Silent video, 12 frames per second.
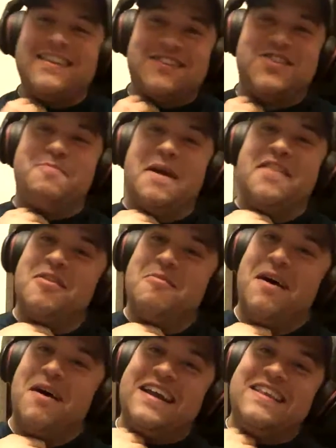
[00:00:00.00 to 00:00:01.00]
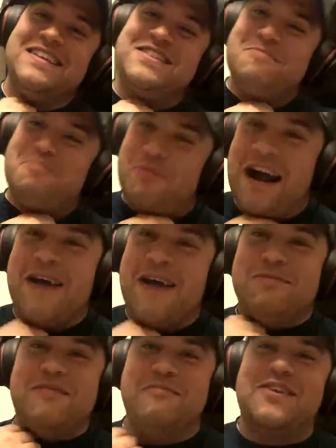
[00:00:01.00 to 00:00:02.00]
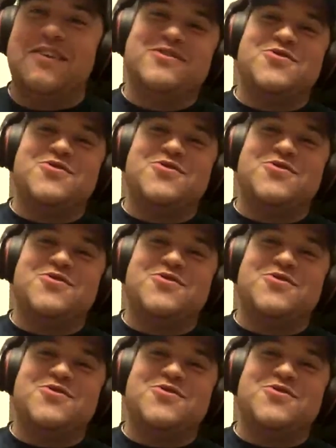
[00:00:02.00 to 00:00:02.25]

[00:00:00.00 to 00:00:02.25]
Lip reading: spent the money. That's the problem. He goes through